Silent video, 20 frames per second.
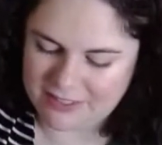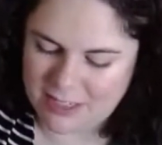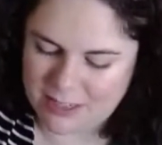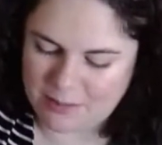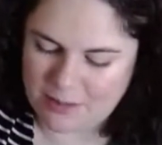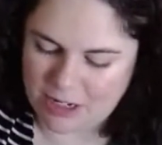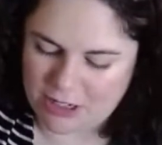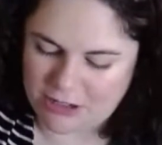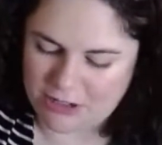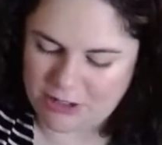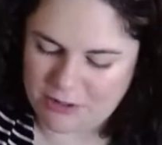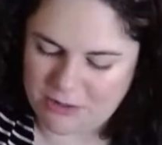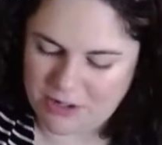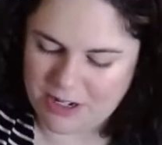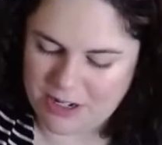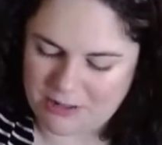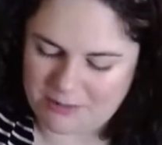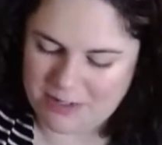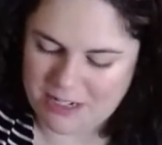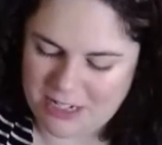Especially
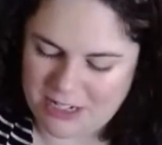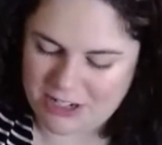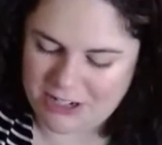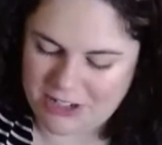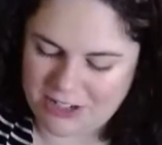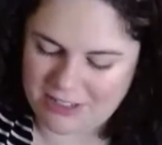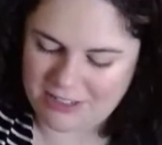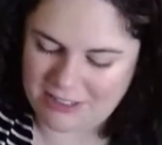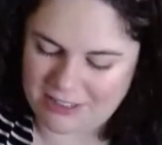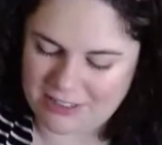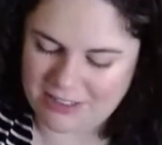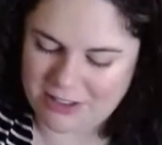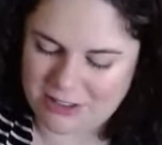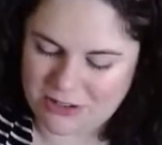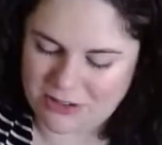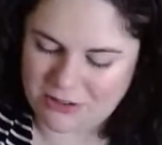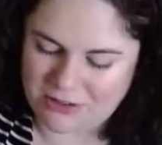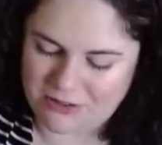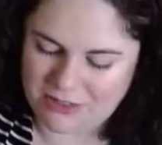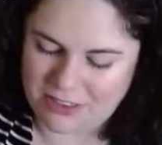when I'm teaching, it's
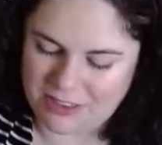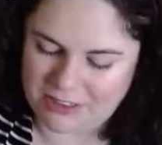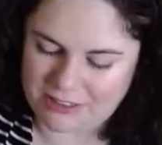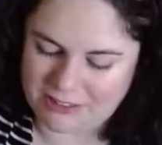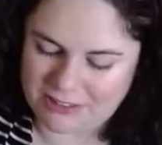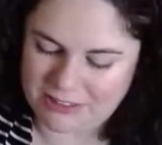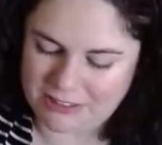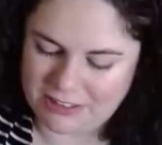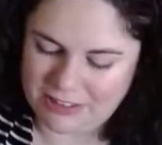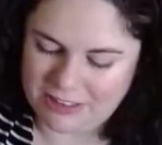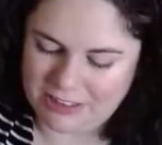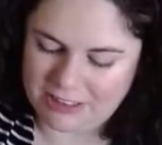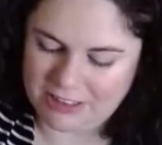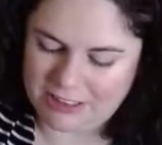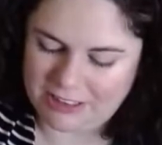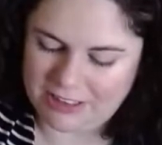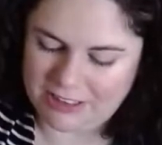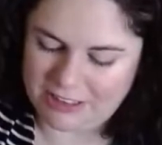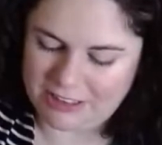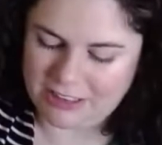so fun.
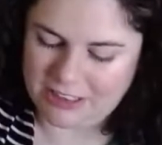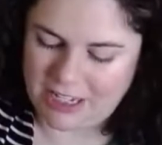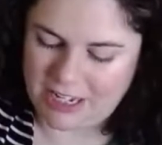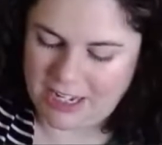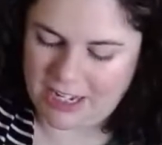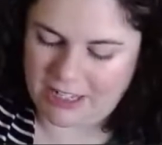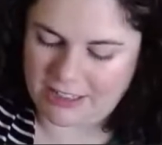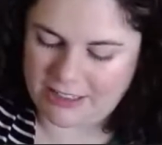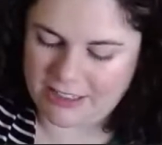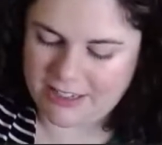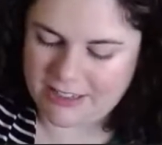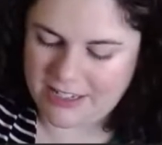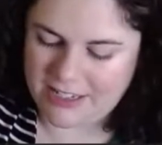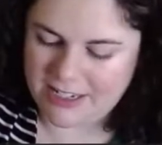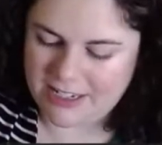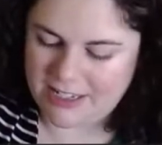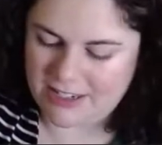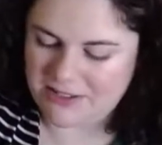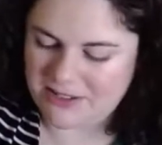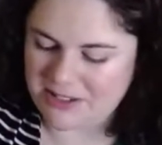Alex
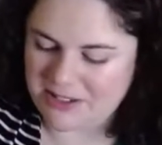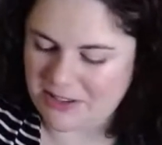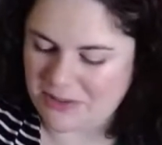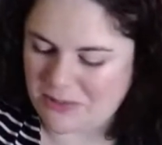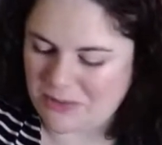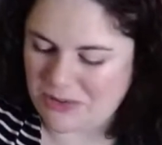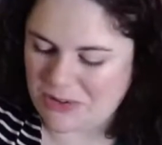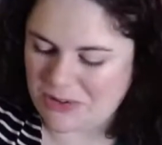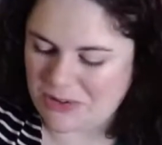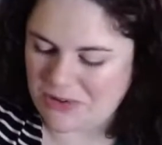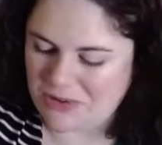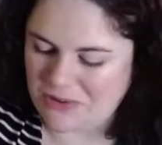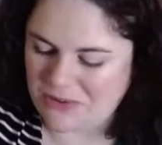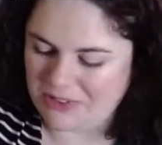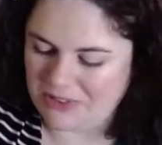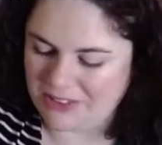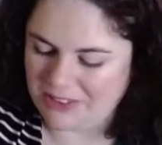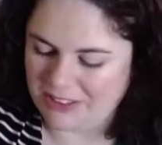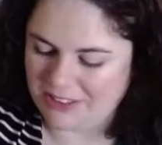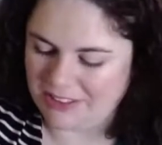likes doing them too.